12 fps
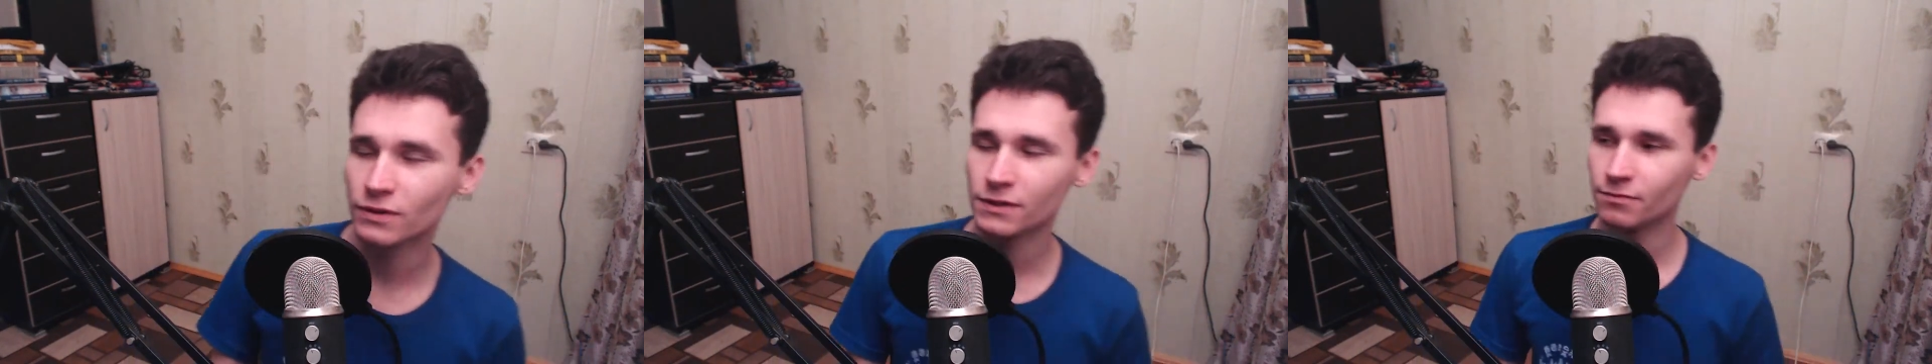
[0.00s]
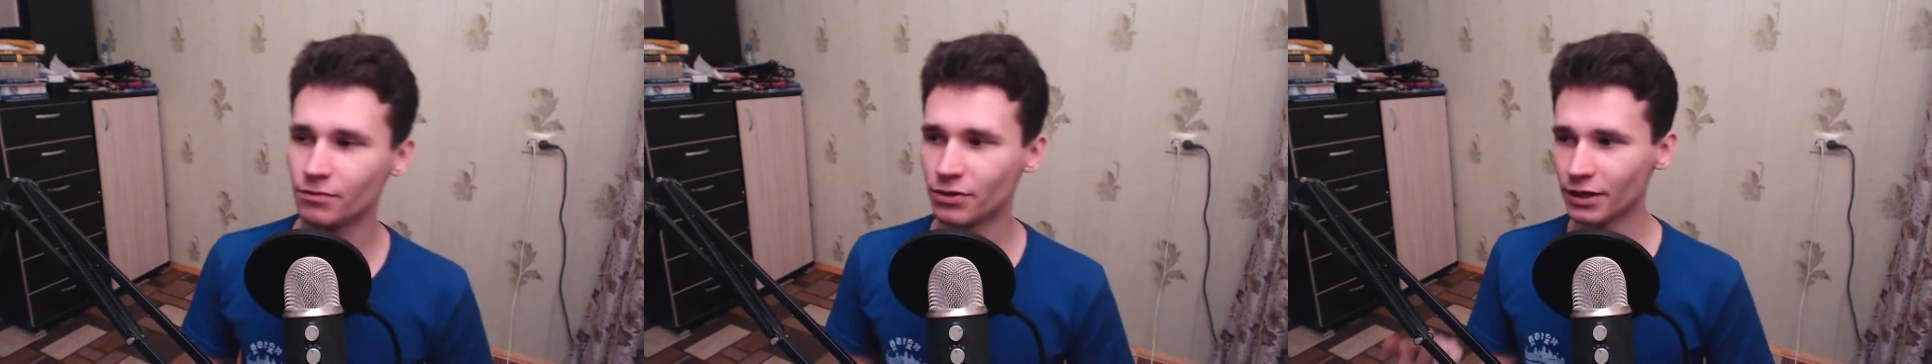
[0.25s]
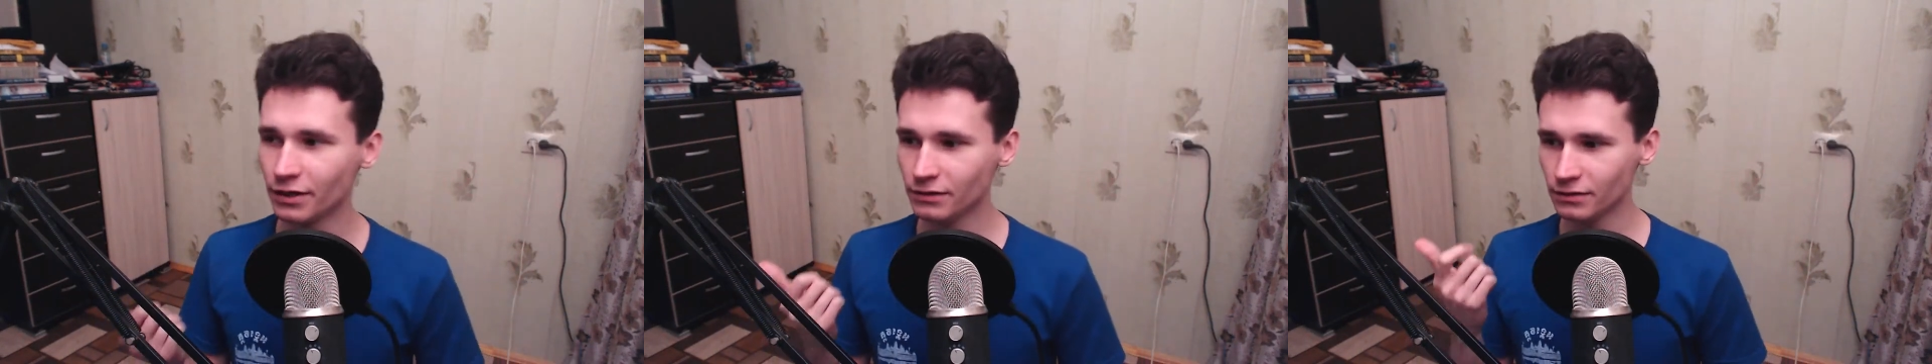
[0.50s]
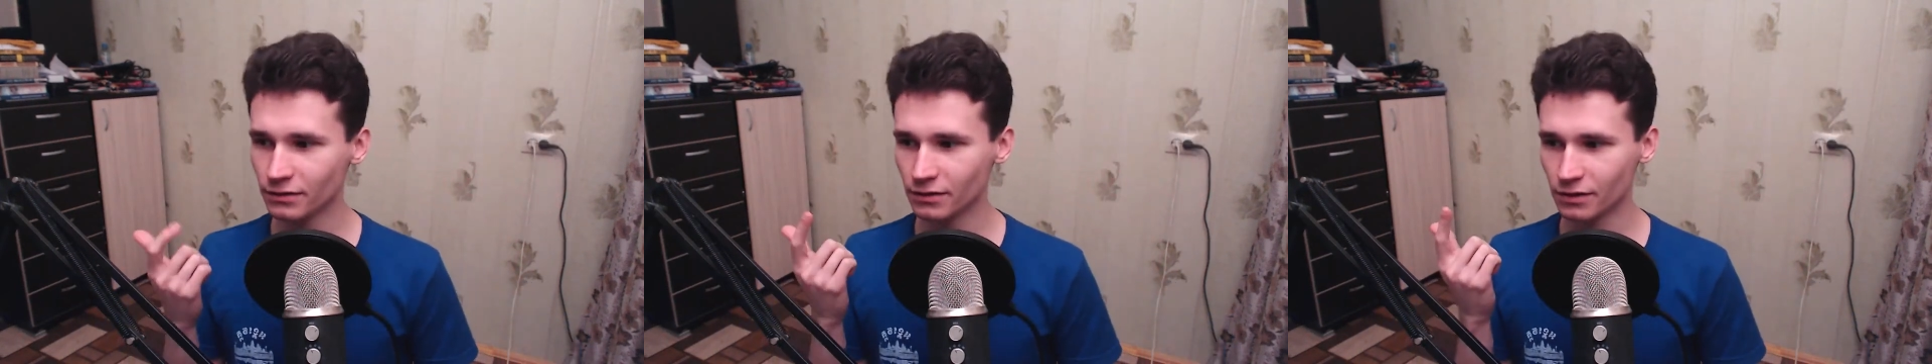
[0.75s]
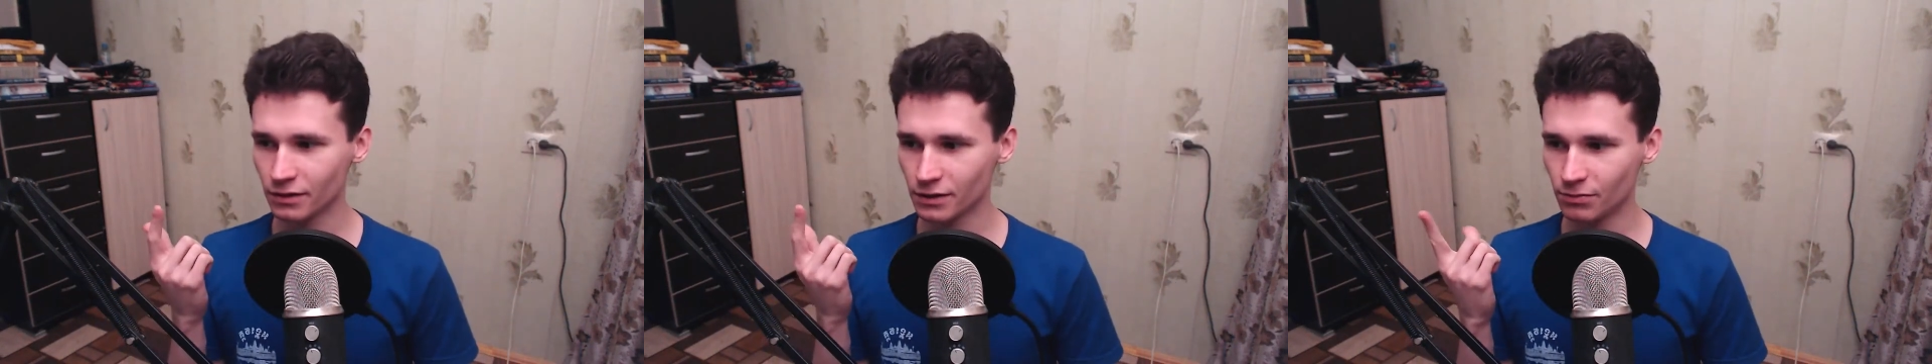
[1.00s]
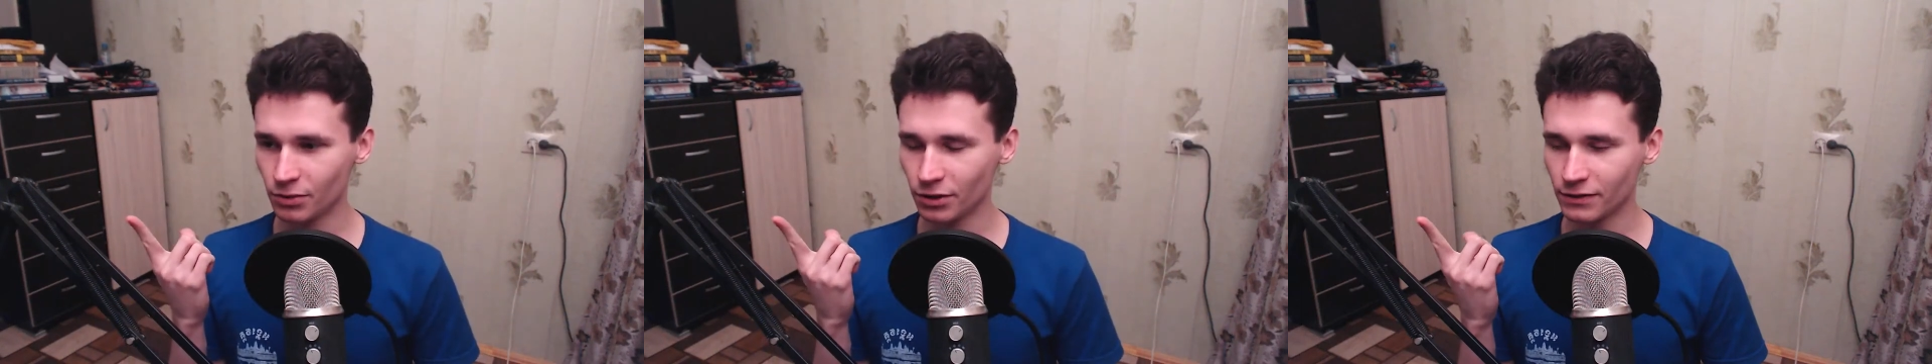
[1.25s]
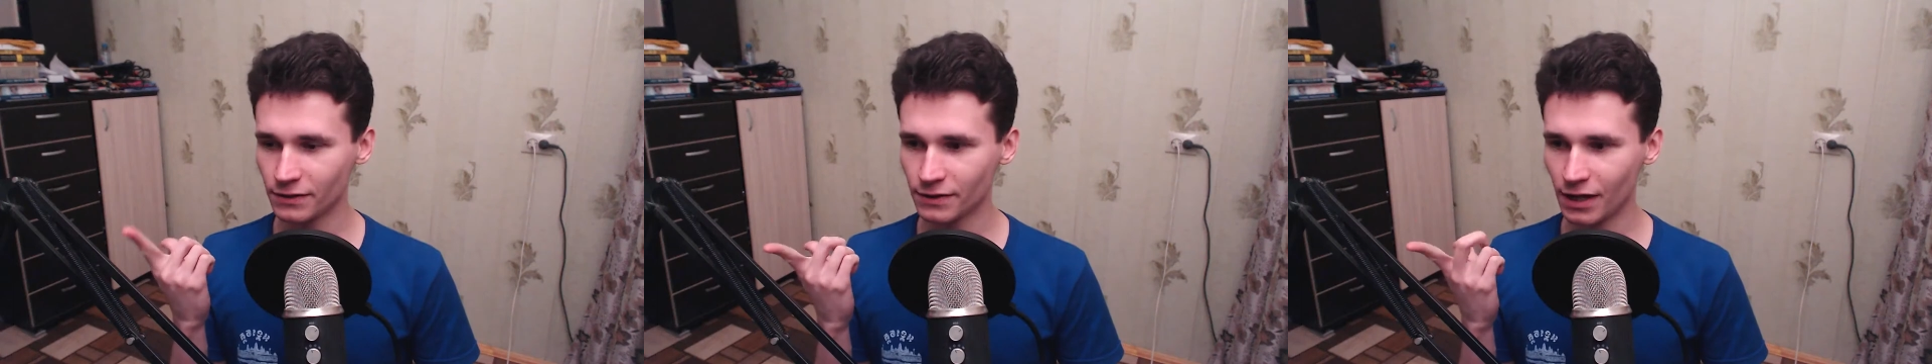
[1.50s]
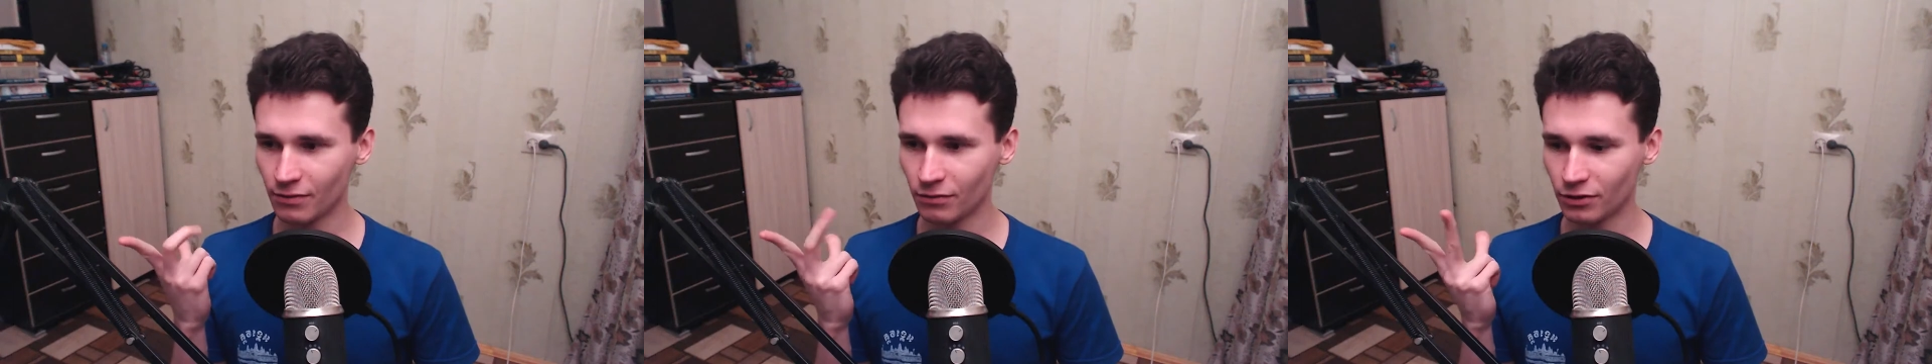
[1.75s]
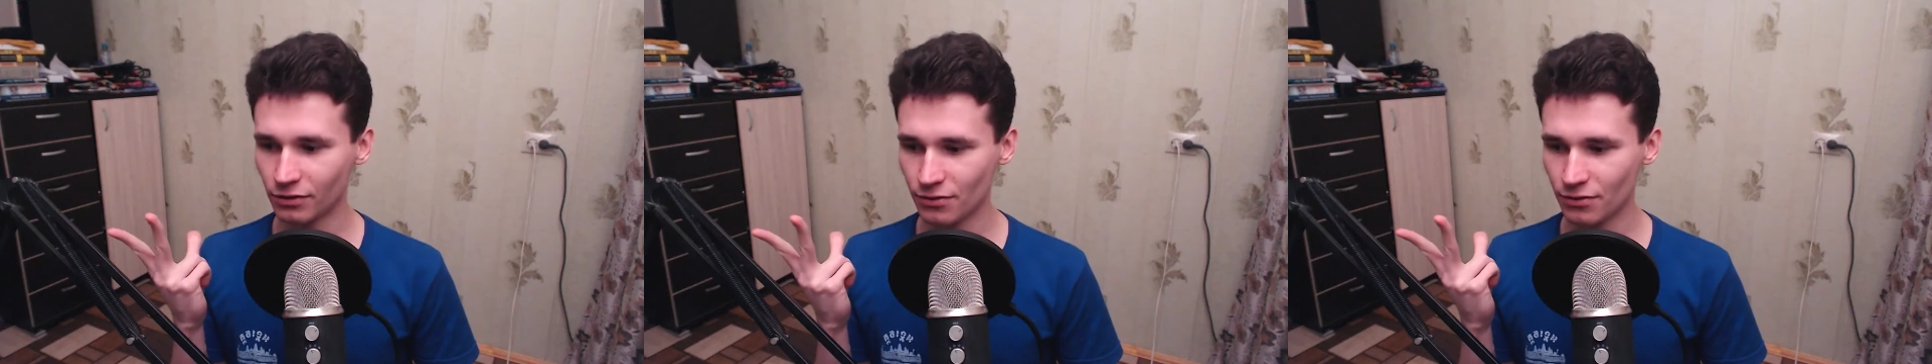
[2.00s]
spring spring summer